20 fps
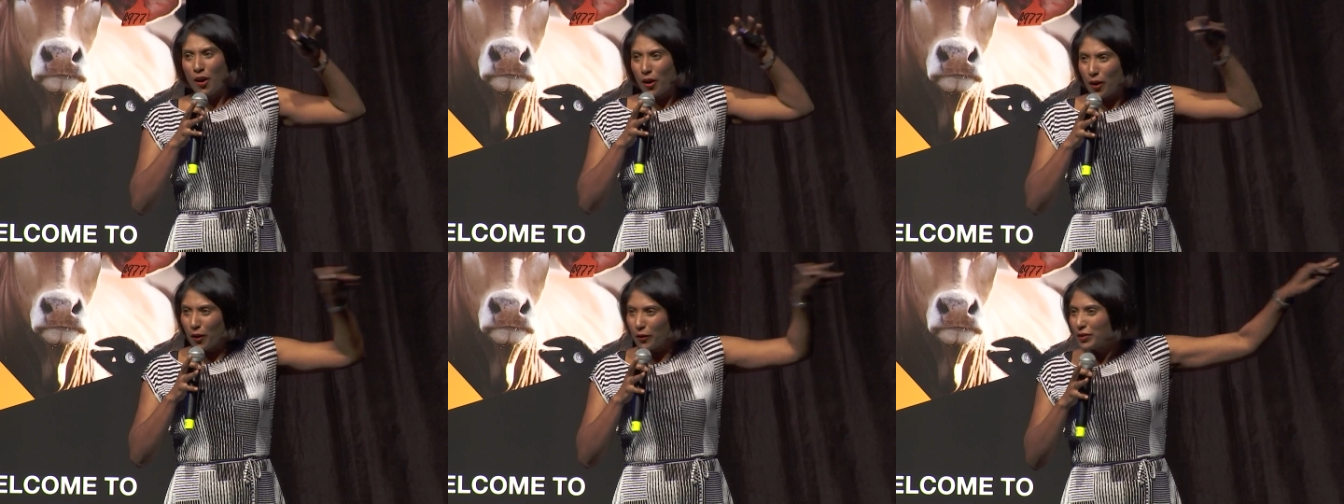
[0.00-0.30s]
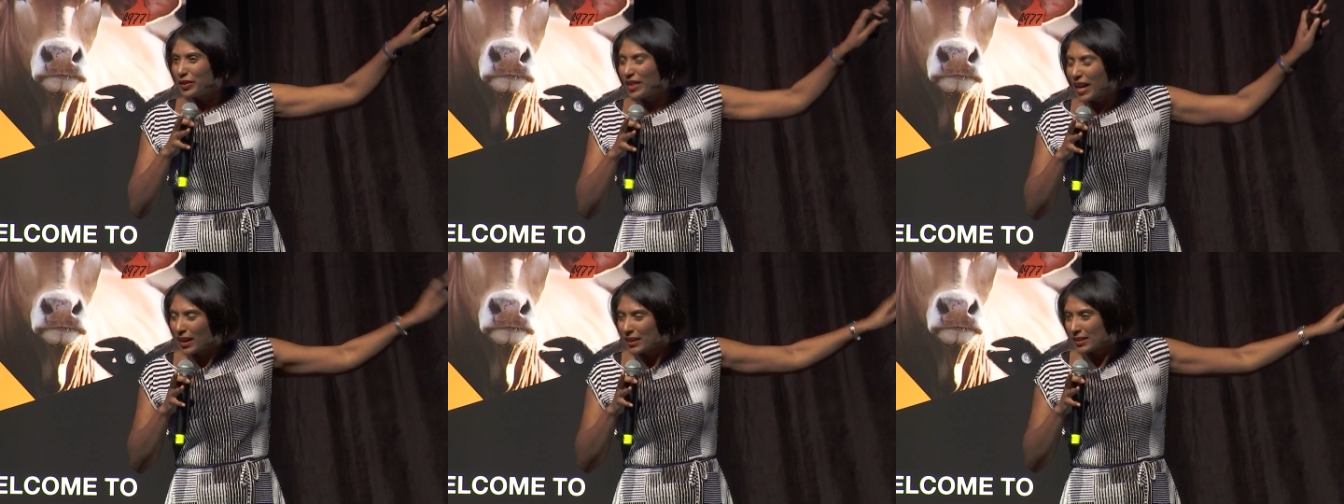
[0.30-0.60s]

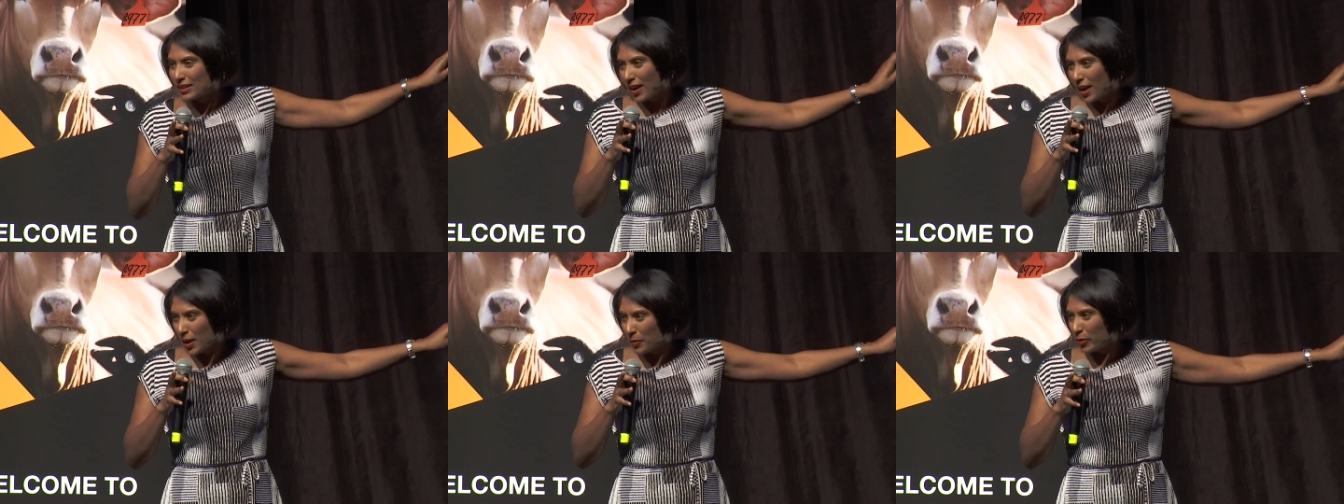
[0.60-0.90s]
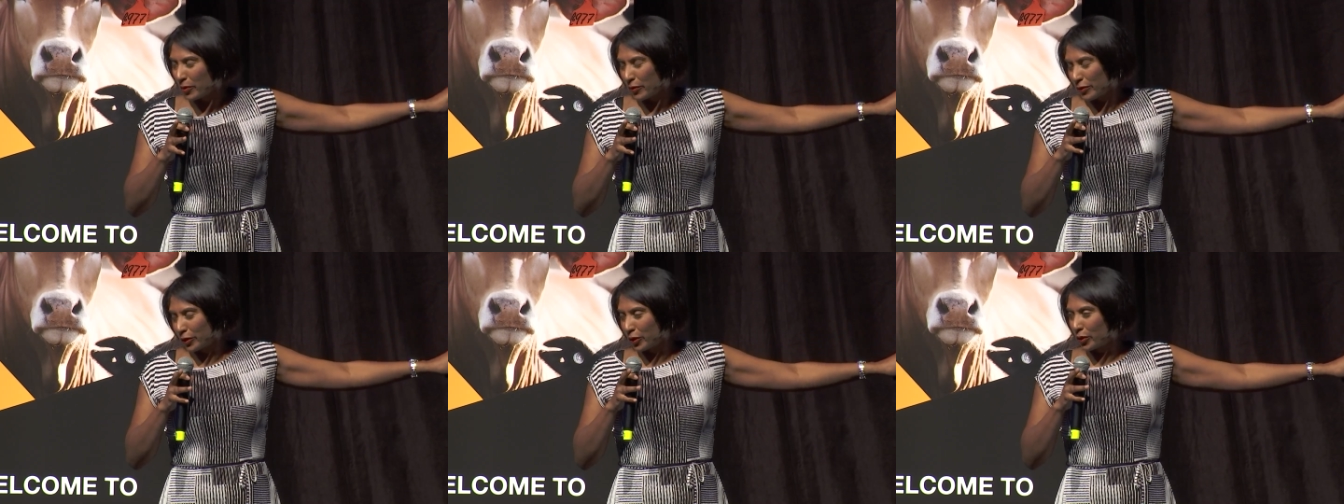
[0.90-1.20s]
of that type
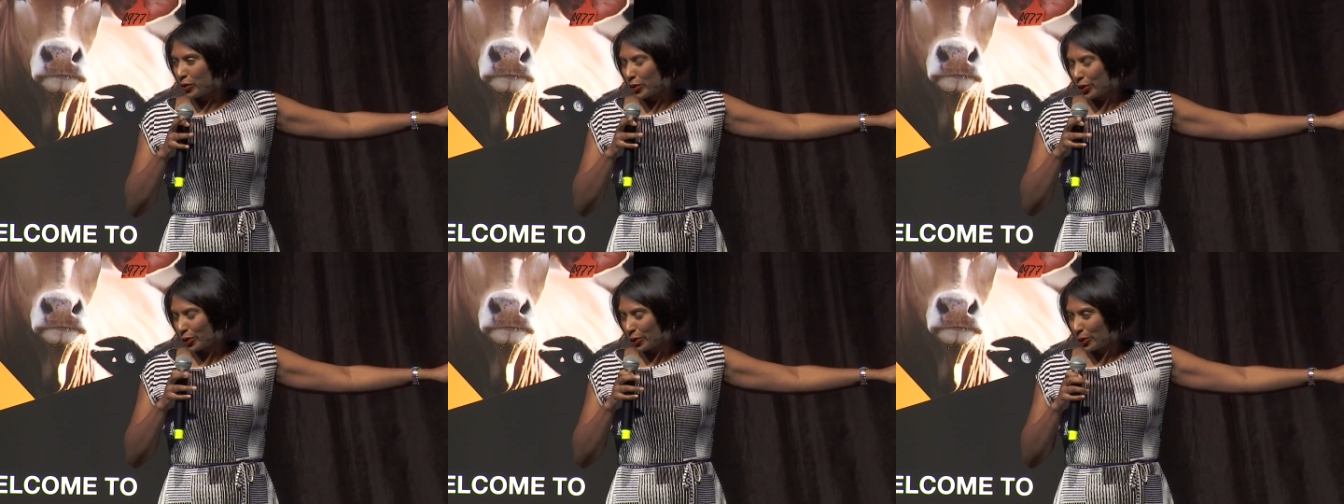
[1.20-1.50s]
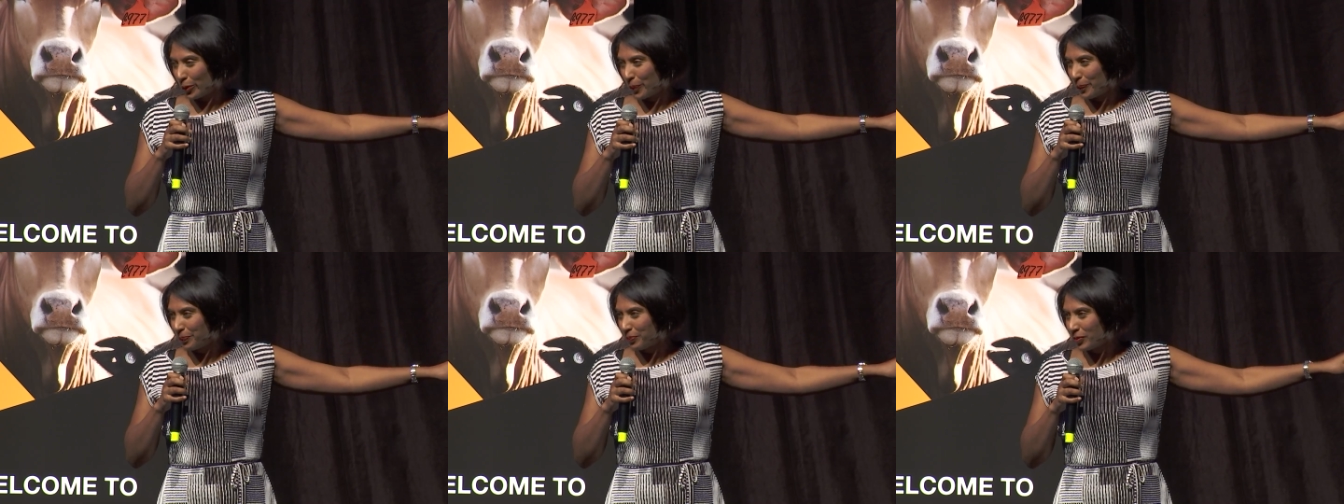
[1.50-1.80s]
of a
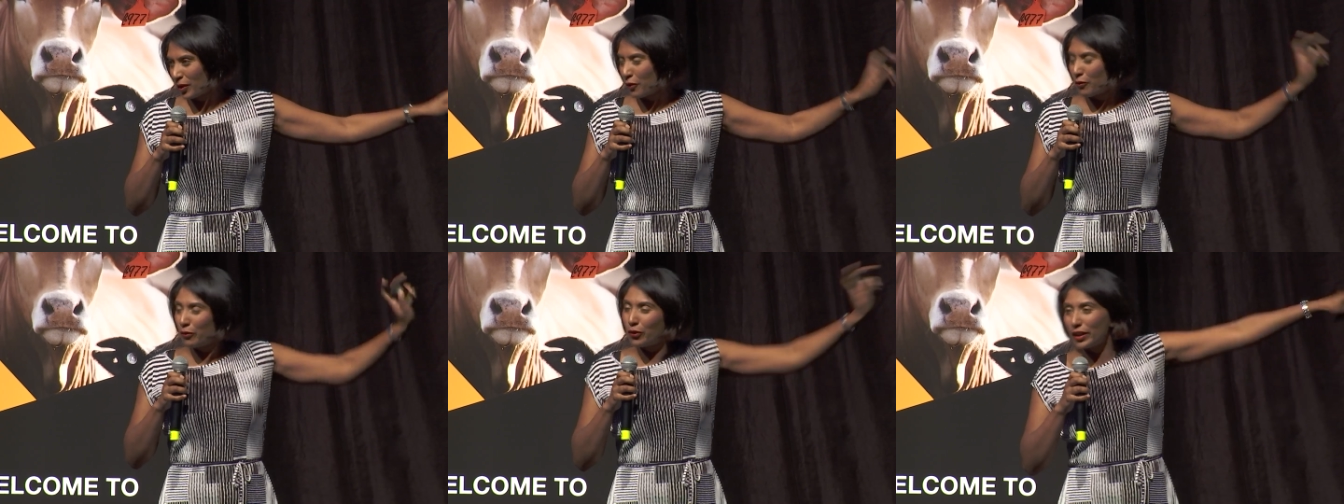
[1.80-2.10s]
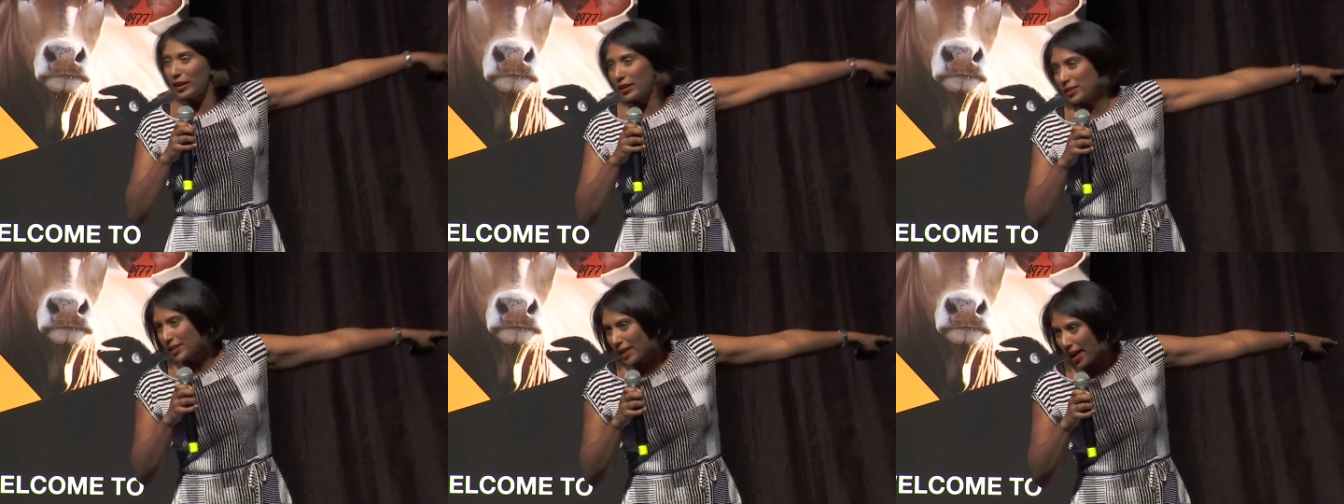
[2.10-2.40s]
crew for
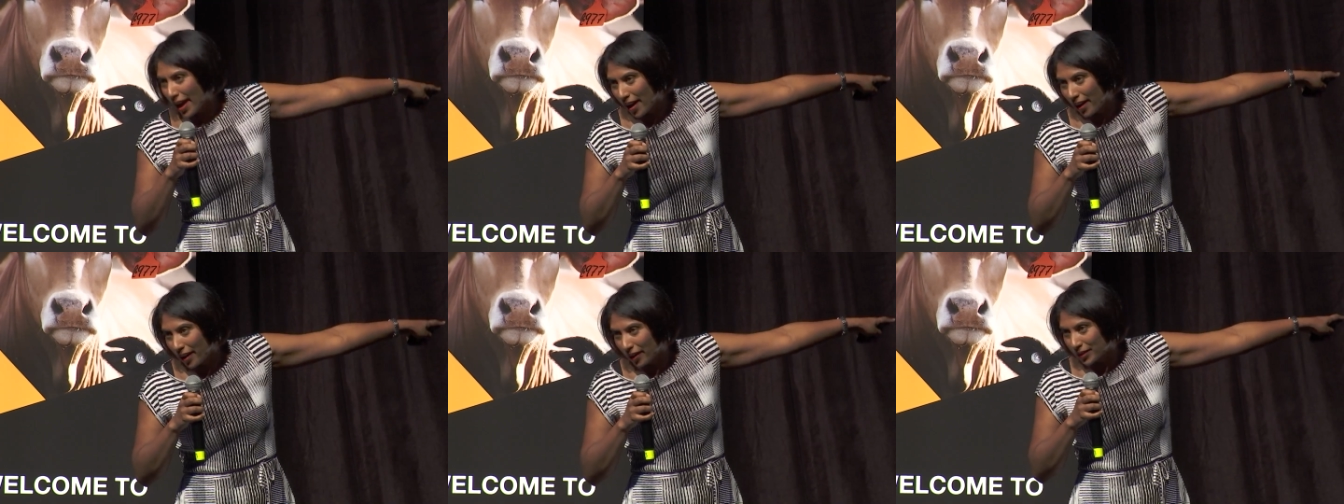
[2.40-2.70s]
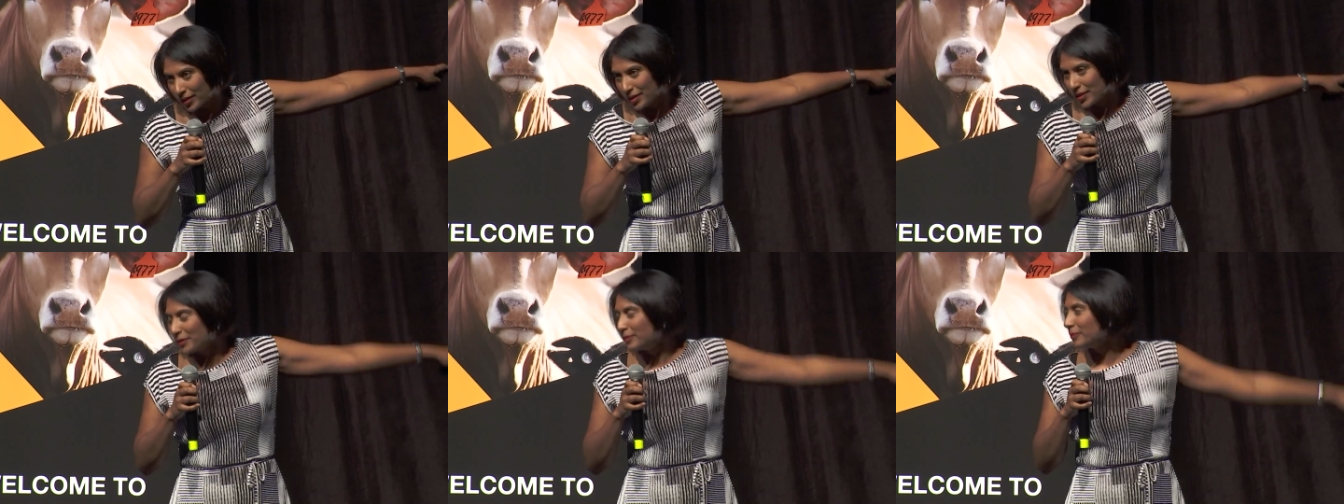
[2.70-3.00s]
these
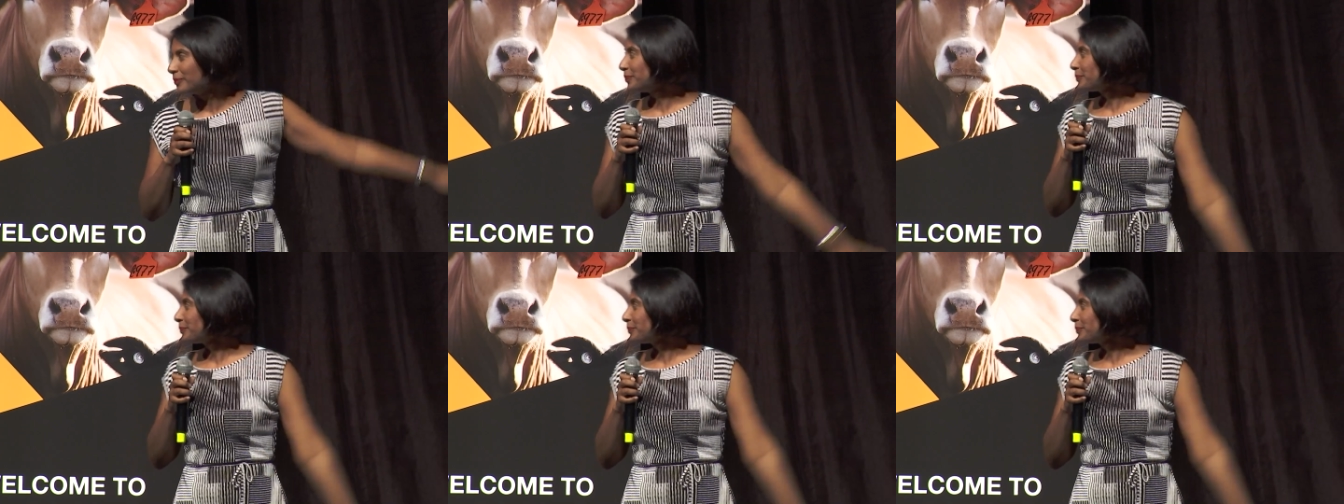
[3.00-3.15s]
cows.